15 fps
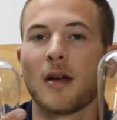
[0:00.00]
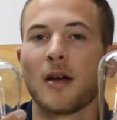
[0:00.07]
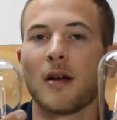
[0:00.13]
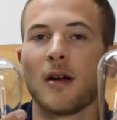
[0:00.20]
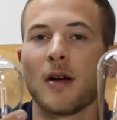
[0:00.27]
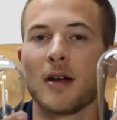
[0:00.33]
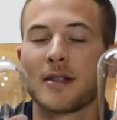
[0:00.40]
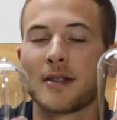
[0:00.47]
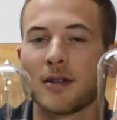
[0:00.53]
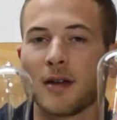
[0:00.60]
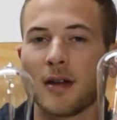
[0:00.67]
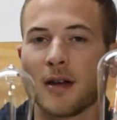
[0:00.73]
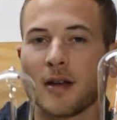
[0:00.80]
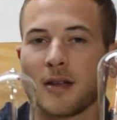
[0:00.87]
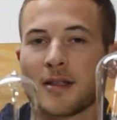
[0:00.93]
or a
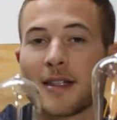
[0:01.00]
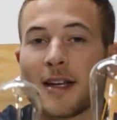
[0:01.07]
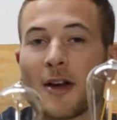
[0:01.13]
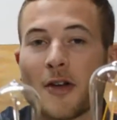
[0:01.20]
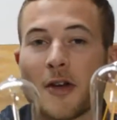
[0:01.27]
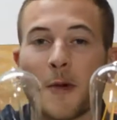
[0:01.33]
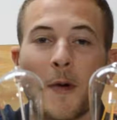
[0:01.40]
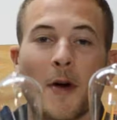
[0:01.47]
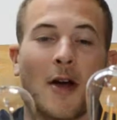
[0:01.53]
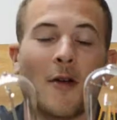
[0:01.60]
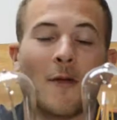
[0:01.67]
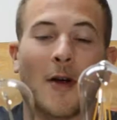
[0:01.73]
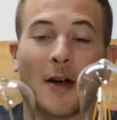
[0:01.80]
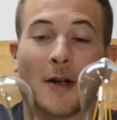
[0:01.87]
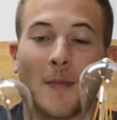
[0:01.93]
scenario where
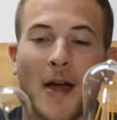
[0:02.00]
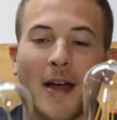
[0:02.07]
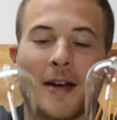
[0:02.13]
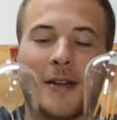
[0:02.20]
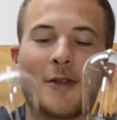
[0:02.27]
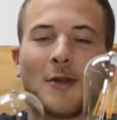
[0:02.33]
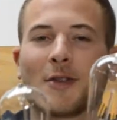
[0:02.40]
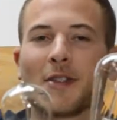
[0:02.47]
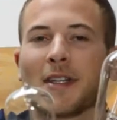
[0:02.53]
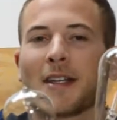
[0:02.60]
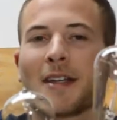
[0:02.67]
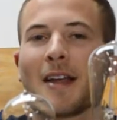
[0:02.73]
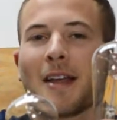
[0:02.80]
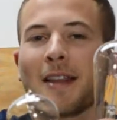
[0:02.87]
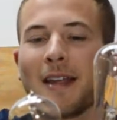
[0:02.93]
I'd recommend
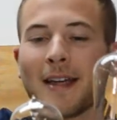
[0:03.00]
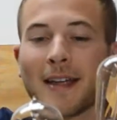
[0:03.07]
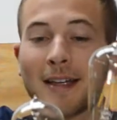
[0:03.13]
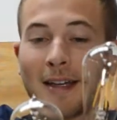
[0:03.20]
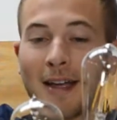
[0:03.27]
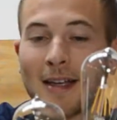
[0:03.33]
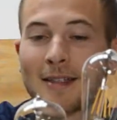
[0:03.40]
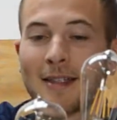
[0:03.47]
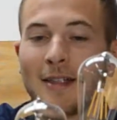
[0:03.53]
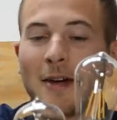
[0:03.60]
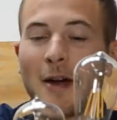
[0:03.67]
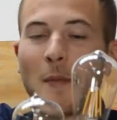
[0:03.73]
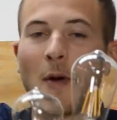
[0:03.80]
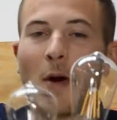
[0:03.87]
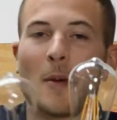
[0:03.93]
using the incandescent
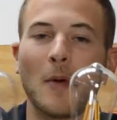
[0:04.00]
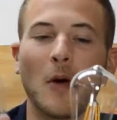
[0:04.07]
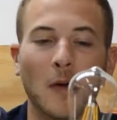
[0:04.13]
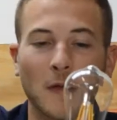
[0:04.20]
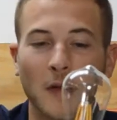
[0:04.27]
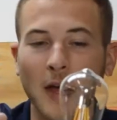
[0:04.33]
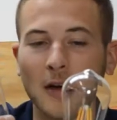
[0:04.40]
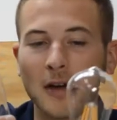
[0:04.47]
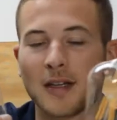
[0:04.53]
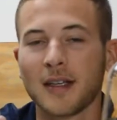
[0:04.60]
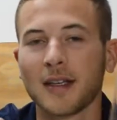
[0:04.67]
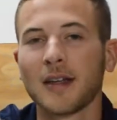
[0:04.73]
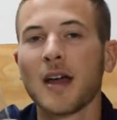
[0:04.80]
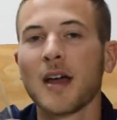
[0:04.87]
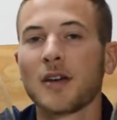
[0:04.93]
light bulb over the
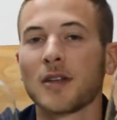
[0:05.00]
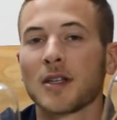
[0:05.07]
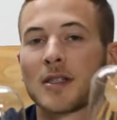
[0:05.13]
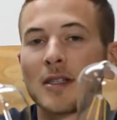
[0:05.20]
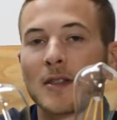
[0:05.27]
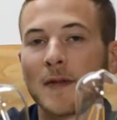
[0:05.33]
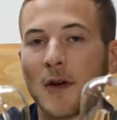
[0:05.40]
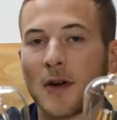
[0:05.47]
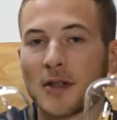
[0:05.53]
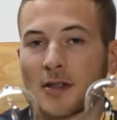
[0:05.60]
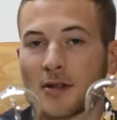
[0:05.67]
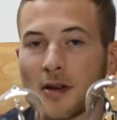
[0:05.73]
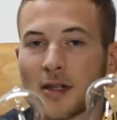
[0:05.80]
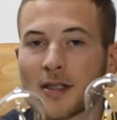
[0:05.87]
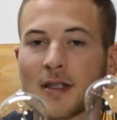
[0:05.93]
LED, just as far as
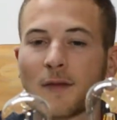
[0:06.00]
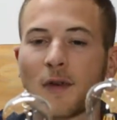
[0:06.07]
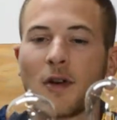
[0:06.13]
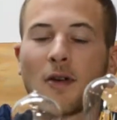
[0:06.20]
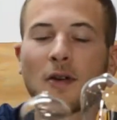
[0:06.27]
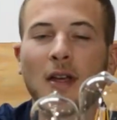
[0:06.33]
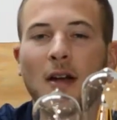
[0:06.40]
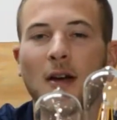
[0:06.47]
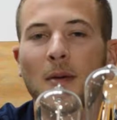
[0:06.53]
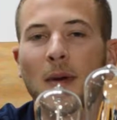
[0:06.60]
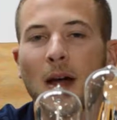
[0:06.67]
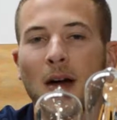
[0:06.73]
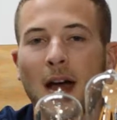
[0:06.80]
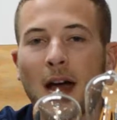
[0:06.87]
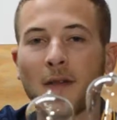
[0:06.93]
looks. If you don't care
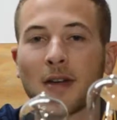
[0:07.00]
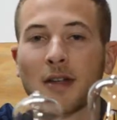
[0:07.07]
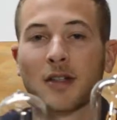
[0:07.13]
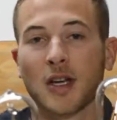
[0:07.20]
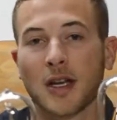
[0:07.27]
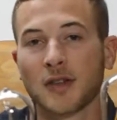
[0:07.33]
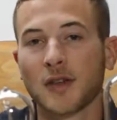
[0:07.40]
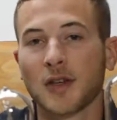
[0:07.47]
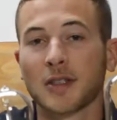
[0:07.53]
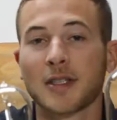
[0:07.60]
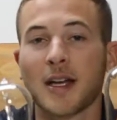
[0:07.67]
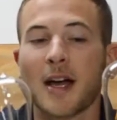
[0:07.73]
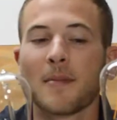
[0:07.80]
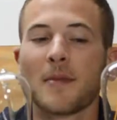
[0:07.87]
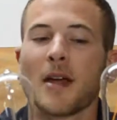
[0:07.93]
about having to change it all the
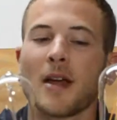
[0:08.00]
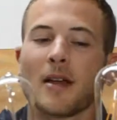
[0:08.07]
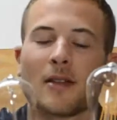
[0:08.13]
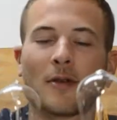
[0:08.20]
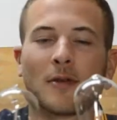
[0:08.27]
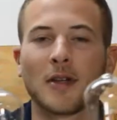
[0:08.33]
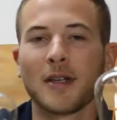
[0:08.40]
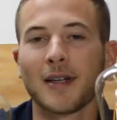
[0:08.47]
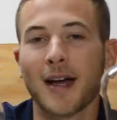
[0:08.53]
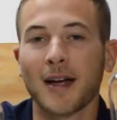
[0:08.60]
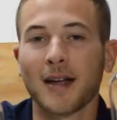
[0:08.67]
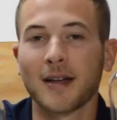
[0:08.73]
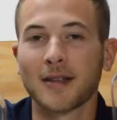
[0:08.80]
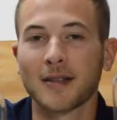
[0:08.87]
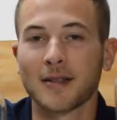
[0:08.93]
time, they're really
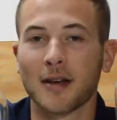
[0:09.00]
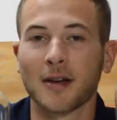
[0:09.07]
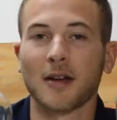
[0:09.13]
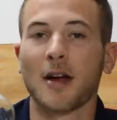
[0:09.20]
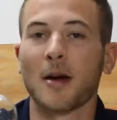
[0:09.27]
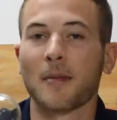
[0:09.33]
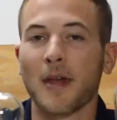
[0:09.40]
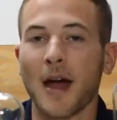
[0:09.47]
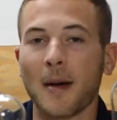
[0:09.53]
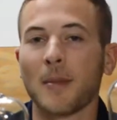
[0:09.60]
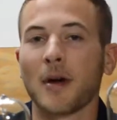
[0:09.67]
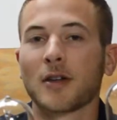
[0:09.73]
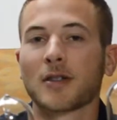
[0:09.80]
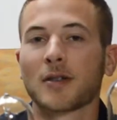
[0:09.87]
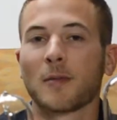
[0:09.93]
not sucking up that
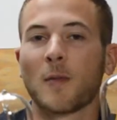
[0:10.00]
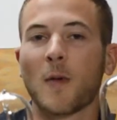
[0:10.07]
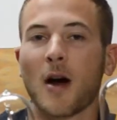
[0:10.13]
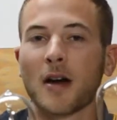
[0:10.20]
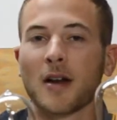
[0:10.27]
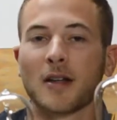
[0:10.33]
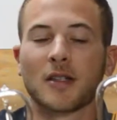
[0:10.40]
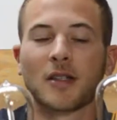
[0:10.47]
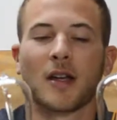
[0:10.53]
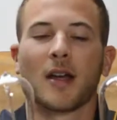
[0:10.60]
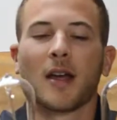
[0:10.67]
much wattage,